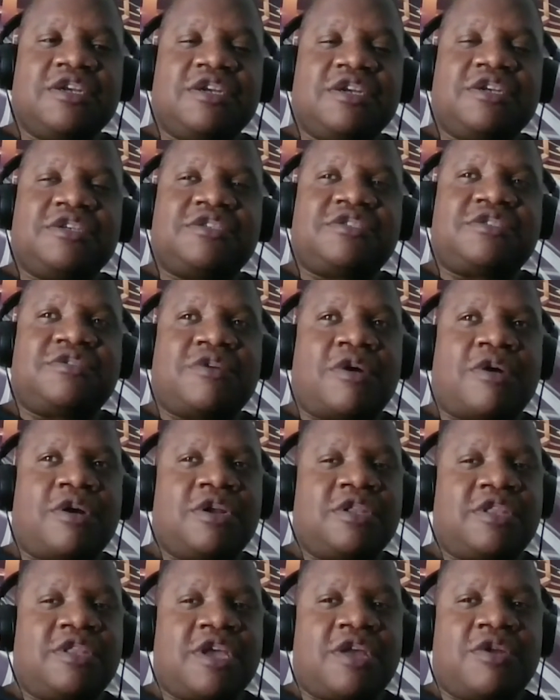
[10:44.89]

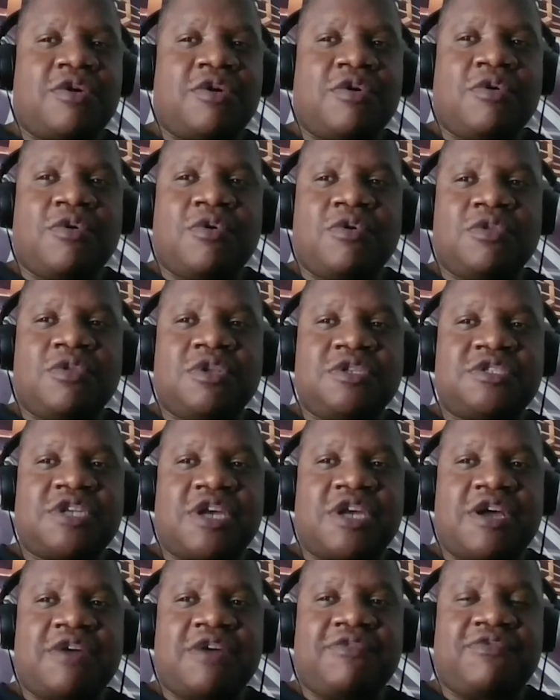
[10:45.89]
started that whole
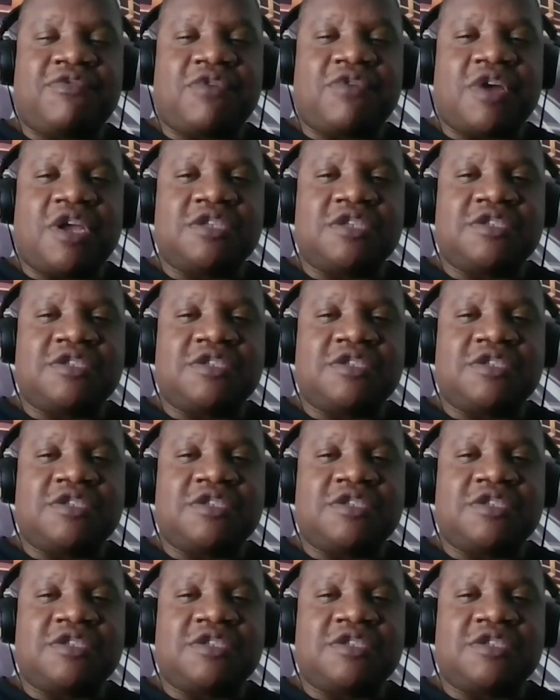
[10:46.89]
entire phrase